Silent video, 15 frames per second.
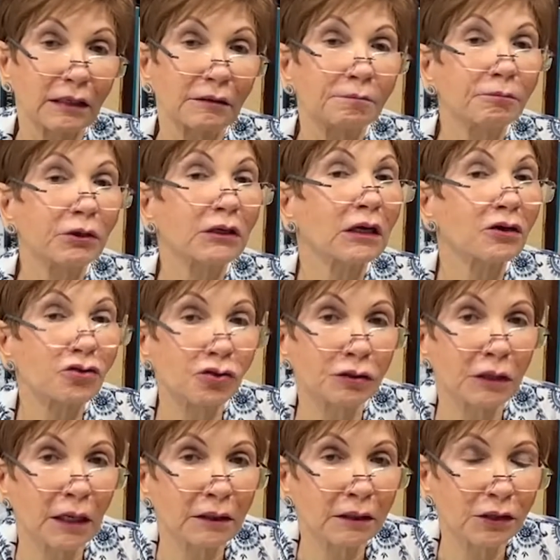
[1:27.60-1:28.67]
production
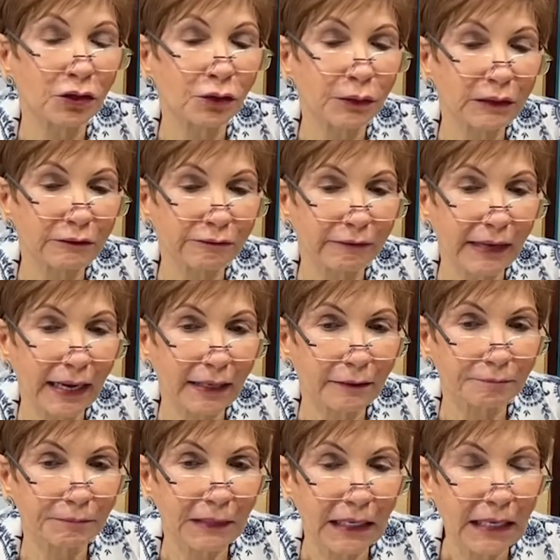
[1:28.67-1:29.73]
on the US flag.
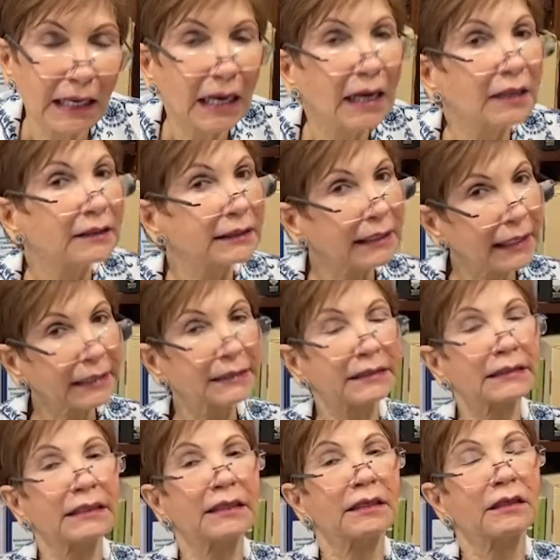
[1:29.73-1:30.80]
The next
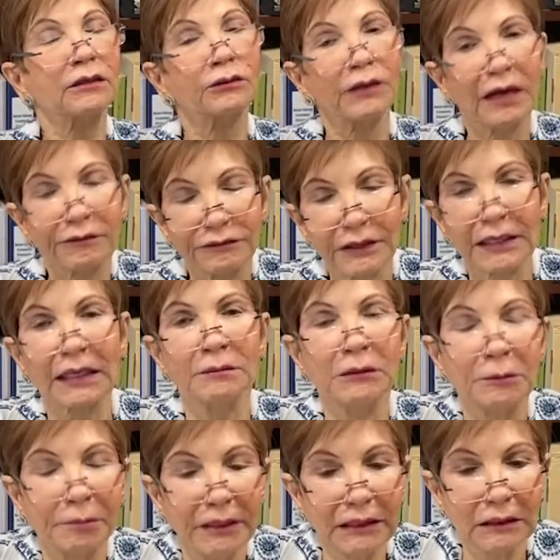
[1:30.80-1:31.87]
graph that I'm
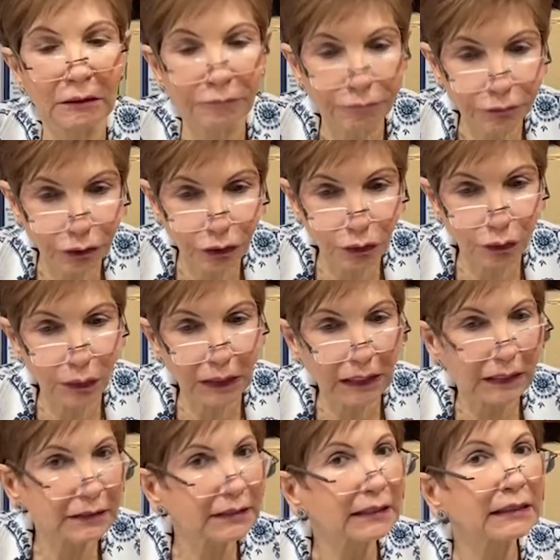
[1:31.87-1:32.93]
depicting for you
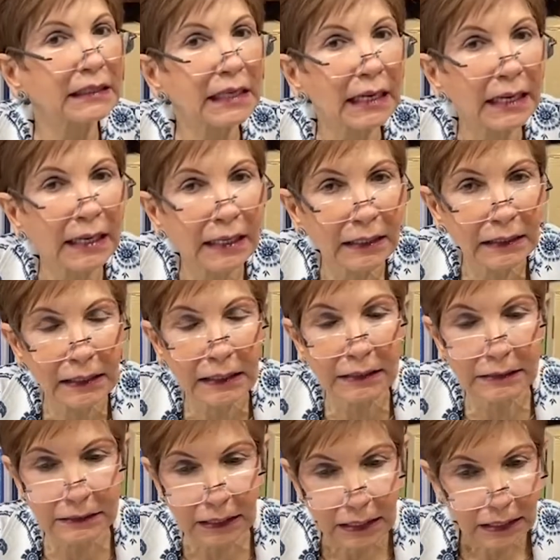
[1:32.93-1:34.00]
is the decline
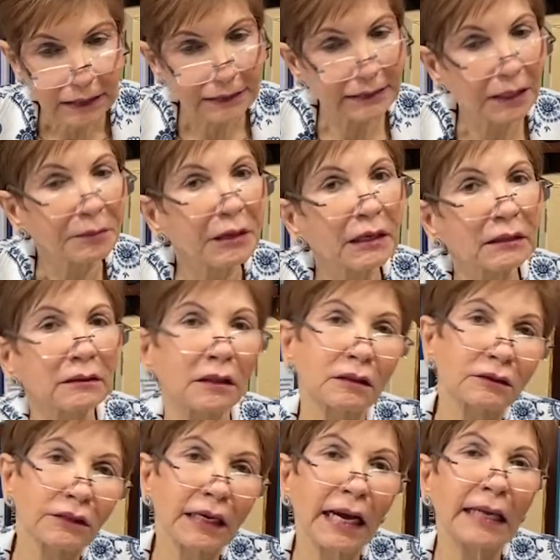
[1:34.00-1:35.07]
in
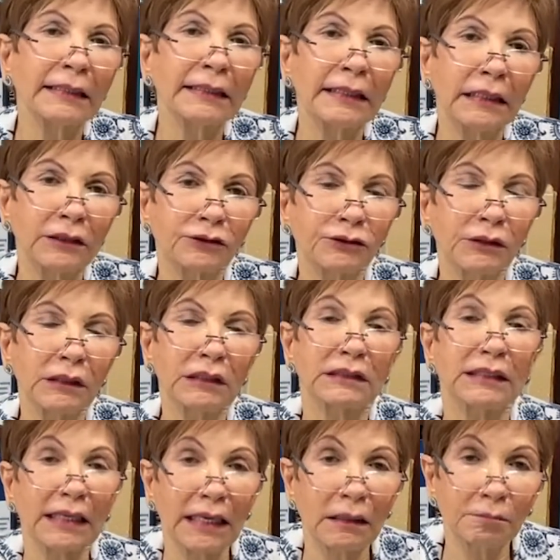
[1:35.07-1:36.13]
semiconductor and electronics
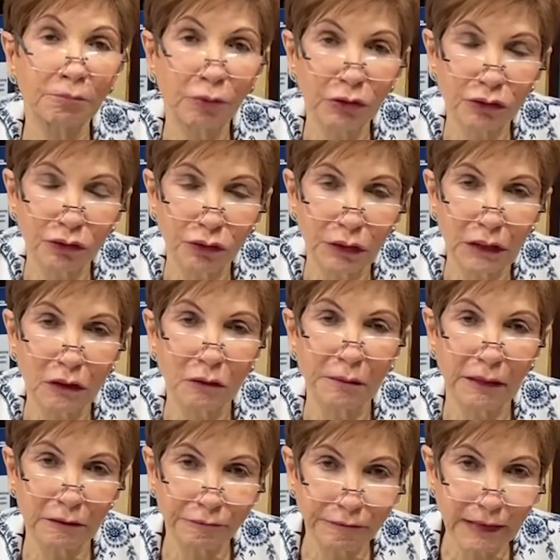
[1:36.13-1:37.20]
in Puerto Rico
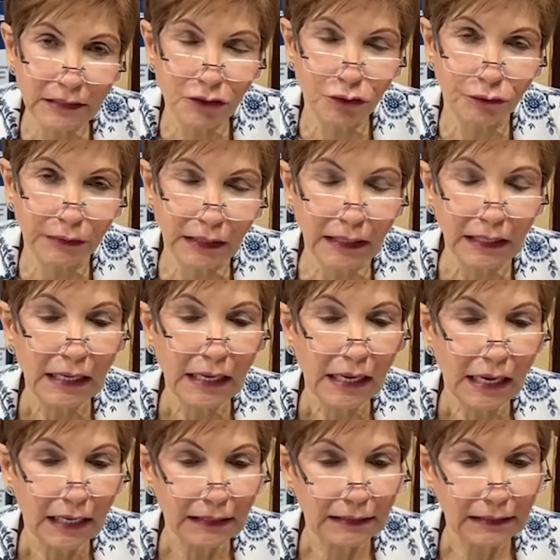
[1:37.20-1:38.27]
manufacturing.
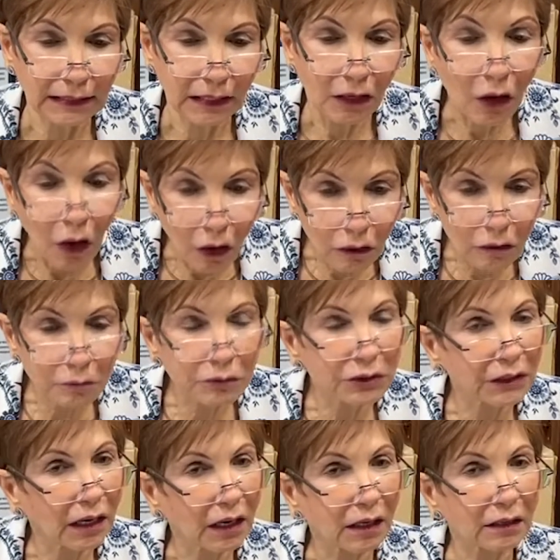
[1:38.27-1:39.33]
The columns
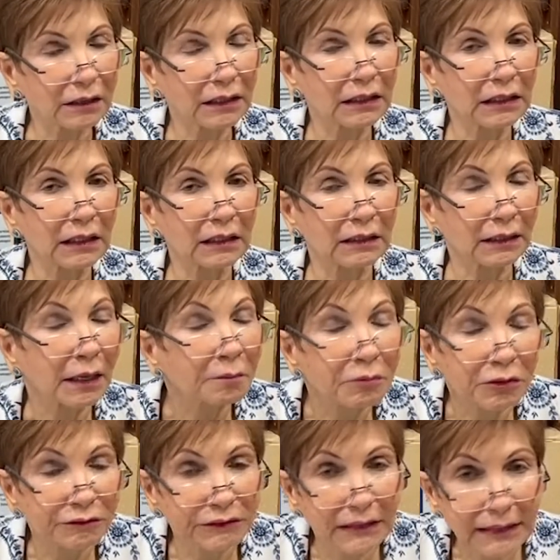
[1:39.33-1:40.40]
are the number
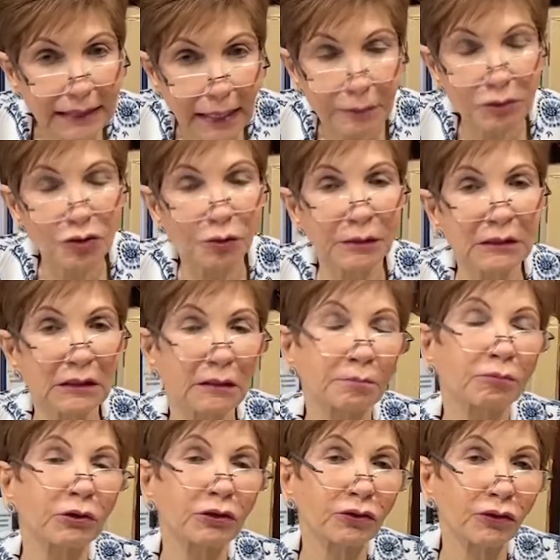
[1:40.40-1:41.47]
of establishments in
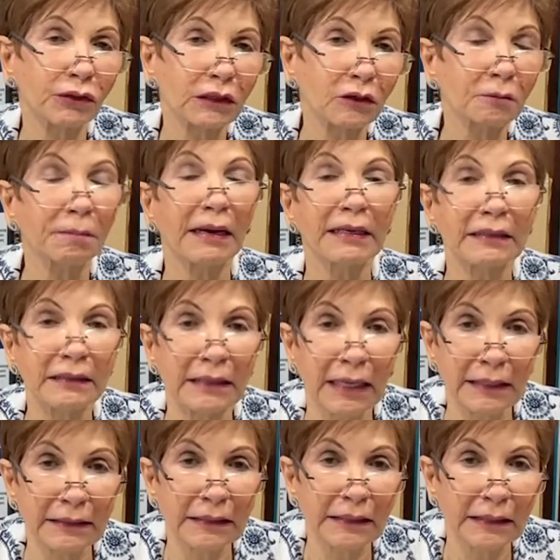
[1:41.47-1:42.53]
Puerto Rico back in
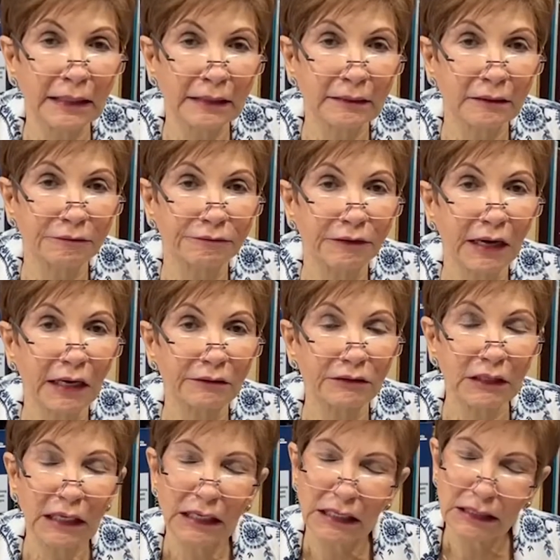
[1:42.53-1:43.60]
1995,
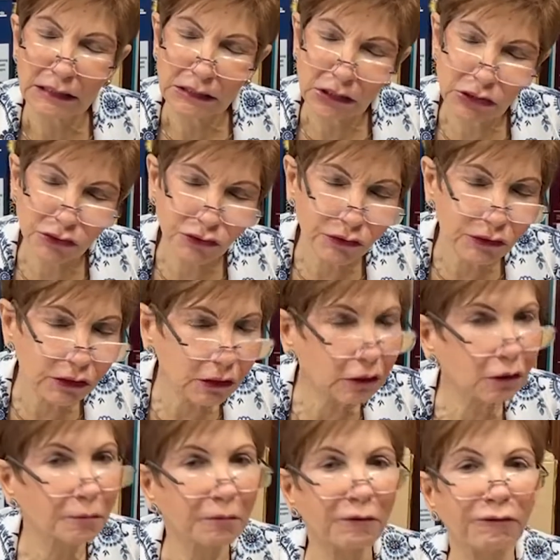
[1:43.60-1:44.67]
just the
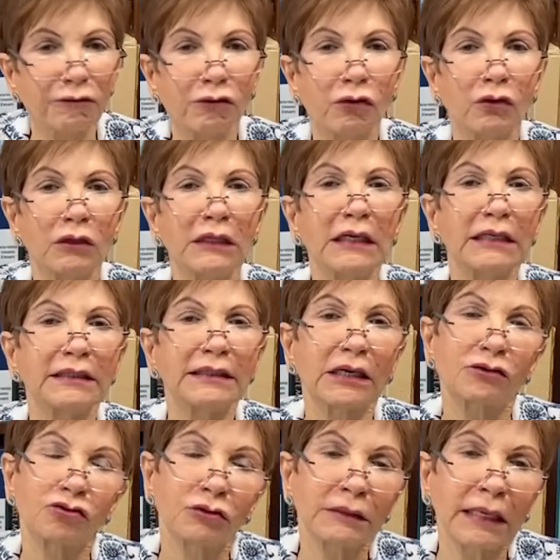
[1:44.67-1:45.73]
year before
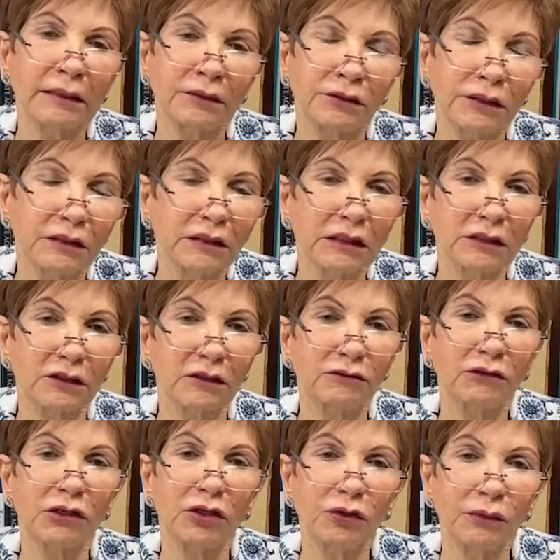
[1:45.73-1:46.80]
Section 936 of
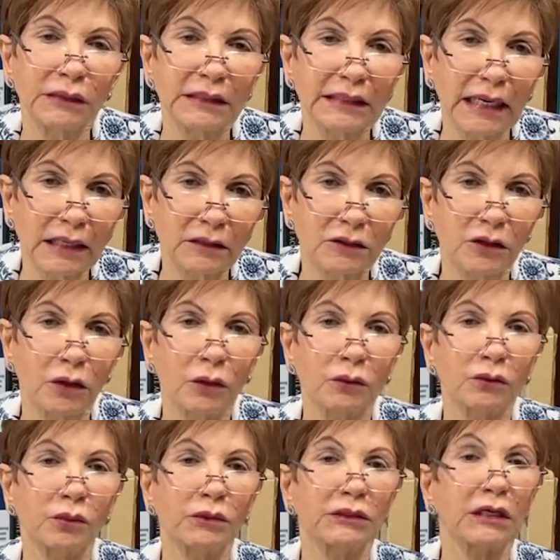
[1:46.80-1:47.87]
the U.S. tax
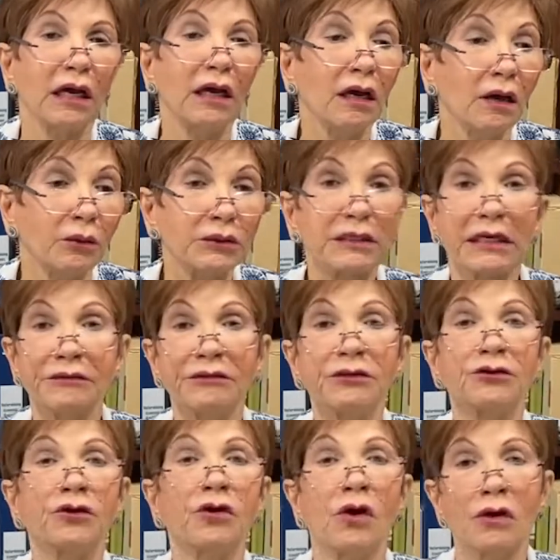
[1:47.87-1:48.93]
code was given
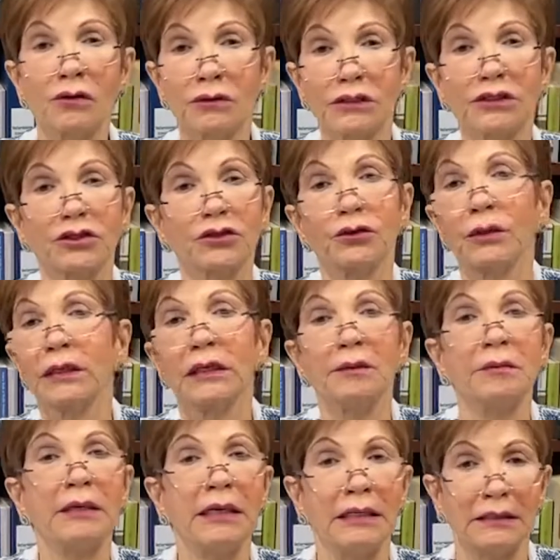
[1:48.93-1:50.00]
to Congress to
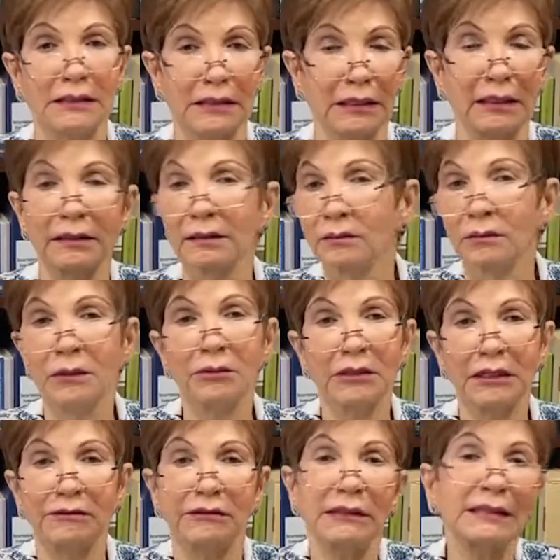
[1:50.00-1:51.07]
eliminate, and we were
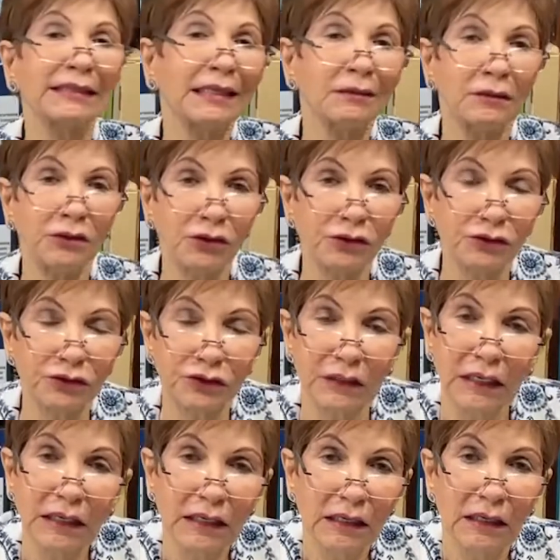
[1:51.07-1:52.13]
given 10 years
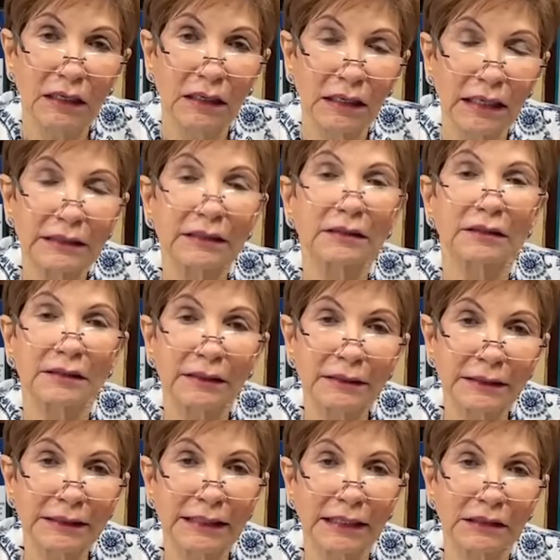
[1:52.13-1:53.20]
as a
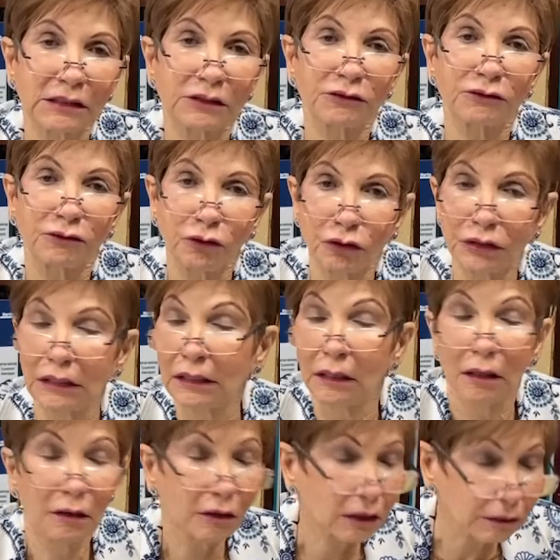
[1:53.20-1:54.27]
sunset for the
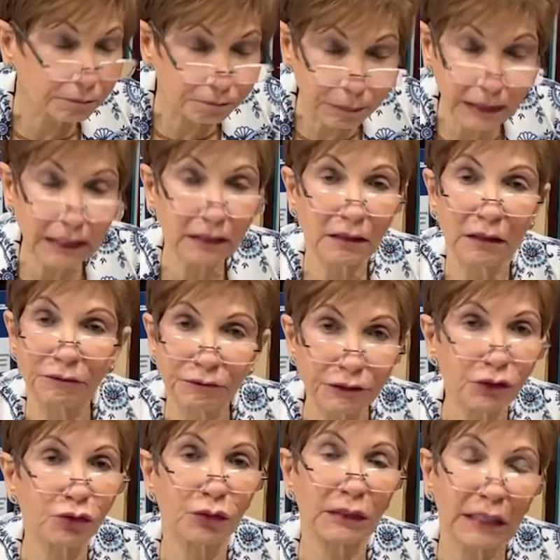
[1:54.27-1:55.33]
complete and
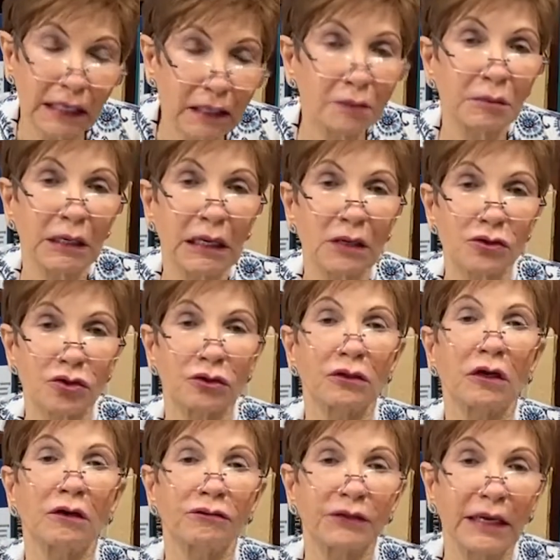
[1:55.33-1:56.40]
virtual elimination
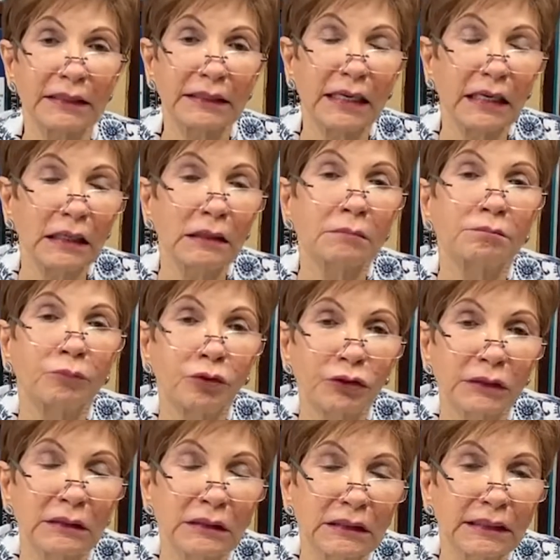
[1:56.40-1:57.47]
of that
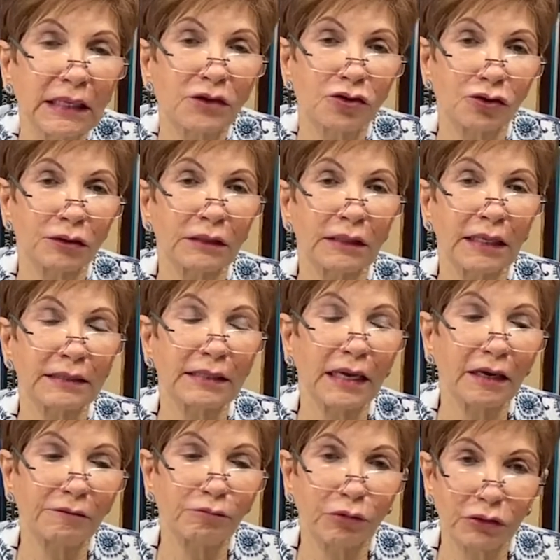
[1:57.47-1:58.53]
important section that
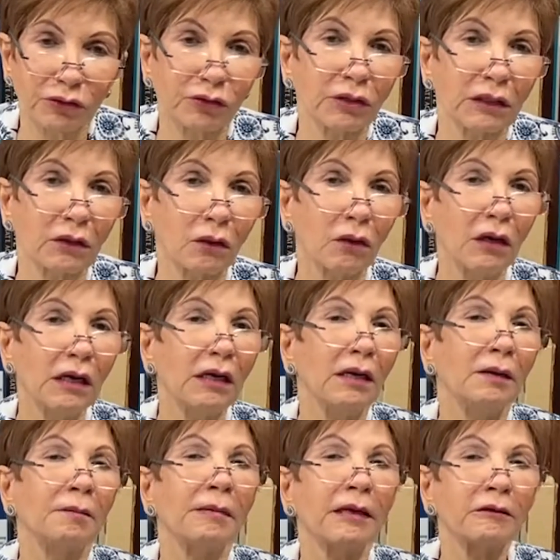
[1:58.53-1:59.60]
gave Puerto Rico
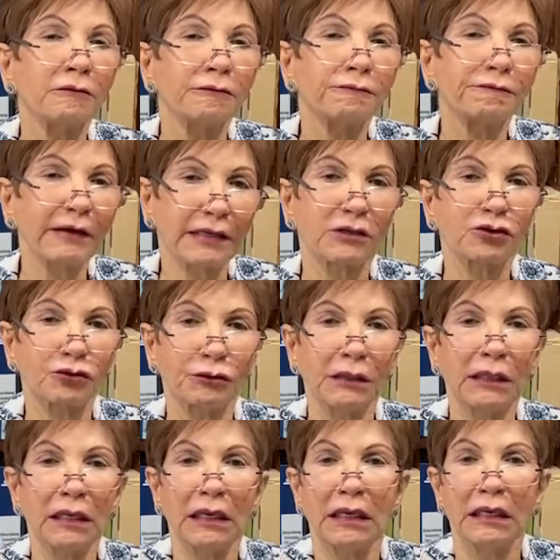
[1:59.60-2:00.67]

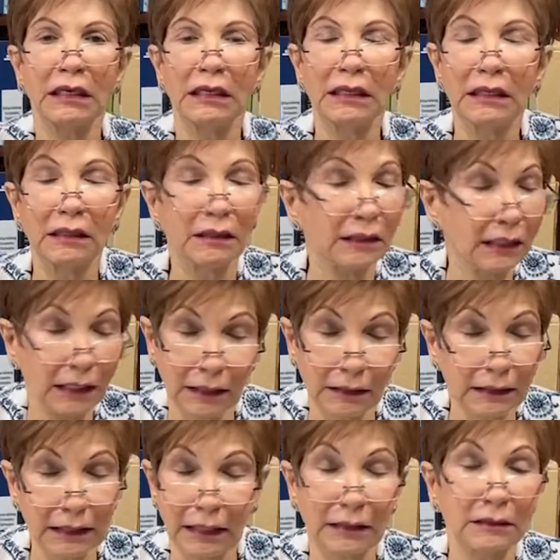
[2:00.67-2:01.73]
manufacturing
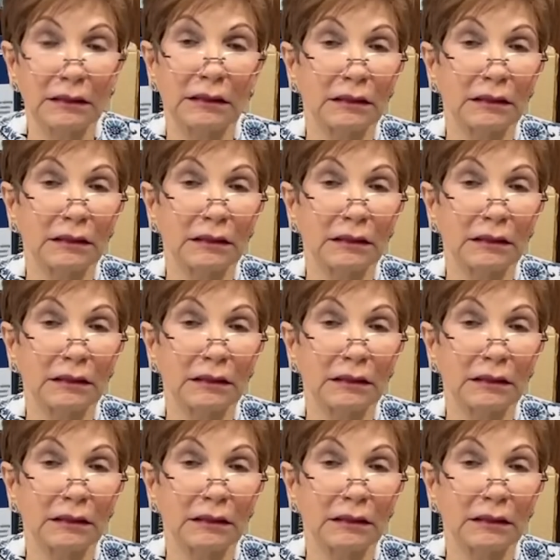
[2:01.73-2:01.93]
at